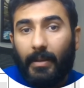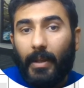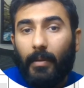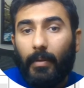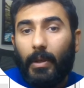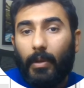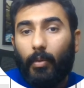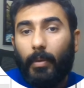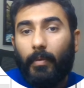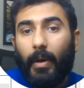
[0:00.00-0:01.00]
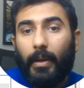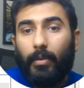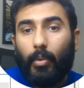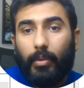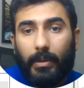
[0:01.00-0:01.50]
Then we need to provide
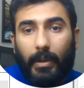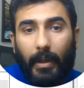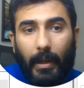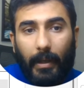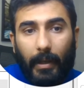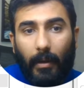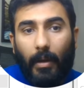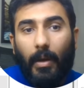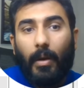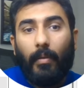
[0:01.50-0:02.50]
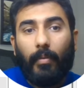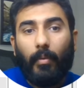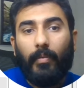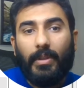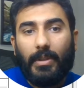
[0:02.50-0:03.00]
those detail here,
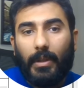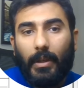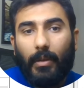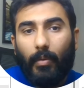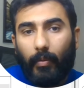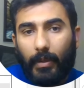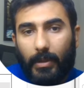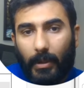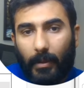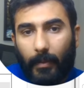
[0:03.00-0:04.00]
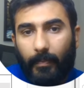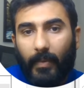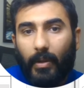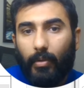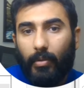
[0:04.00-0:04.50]
from which year to which year
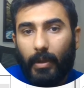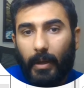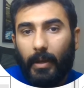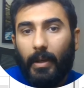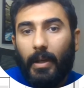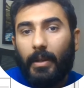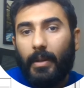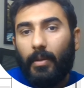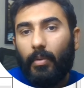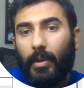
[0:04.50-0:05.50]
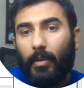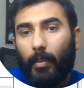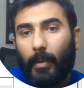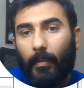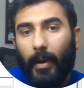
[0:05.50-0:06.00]
you studied. Then you need to
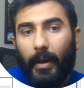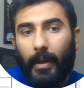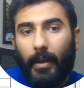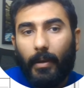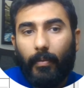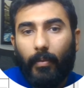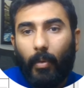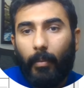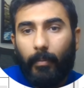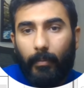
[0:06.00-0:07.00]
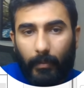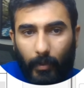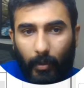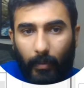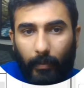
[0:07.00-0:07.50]
provide here from
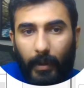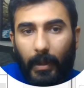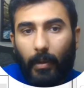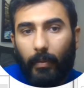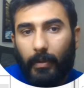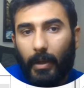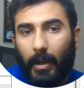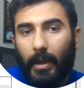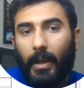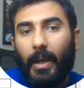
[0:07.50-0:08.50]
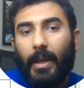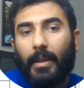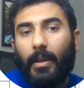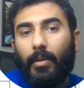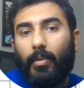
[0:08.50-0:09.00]
your field of study.
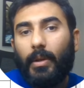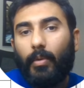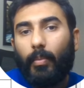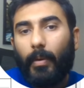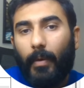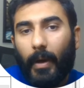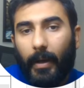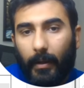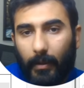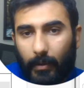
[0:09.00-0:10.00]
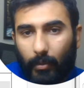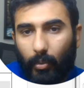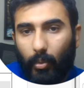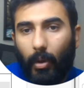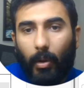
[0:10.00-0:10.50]
Then you need to provide
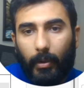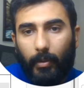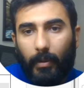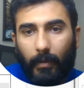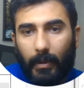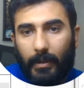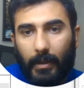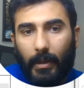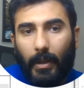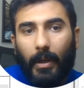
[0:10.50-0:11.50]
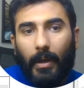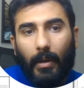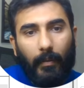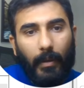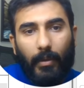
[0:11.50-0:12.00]
school or university
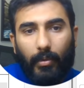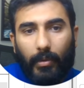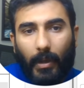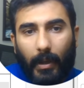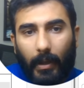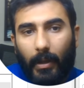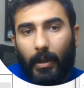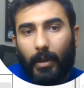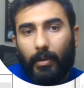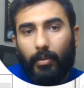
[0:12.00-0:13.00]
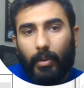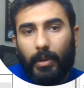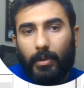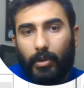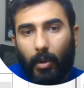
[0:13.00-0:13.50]
where you studied. So
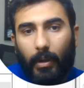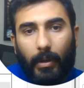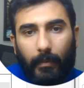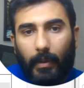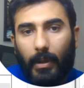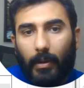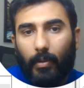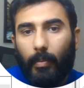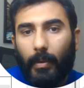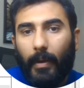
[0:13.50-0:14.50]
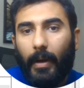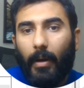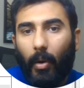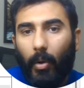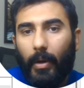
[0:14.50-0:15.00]
in short, we need to provide
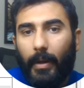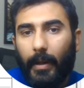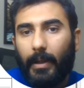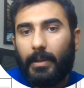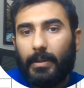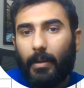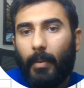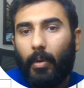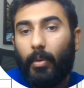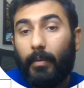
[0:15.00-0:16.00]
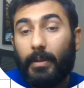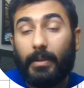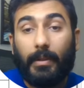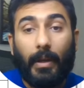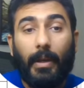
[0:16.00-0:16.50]
all details about our
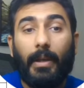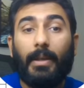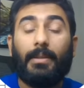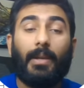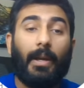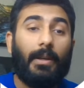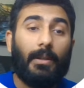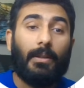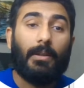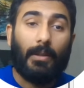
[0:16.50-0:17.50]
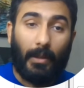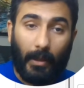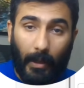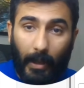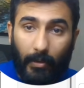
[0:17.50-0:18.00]
study inside
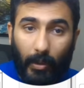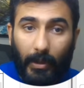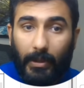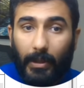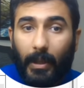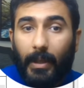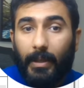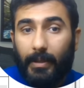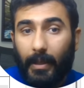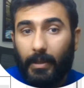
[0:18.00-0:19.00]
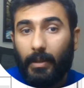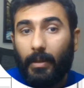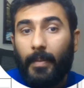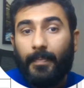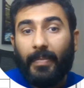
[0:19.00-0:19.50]
the education
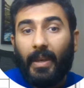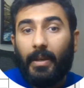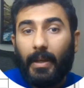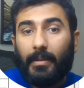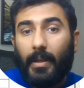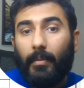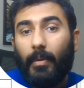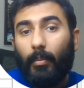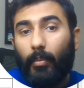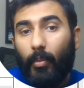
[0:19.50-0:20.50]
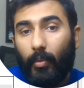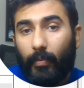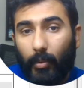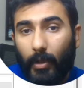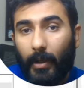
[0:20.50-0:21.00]
section. Next, then we move
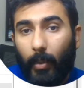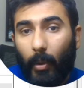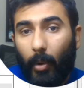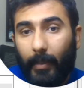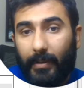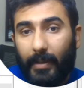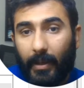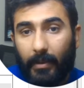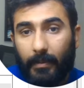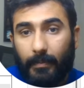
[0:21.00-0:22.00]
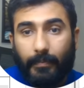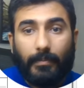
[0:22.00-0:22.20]
to the employment section.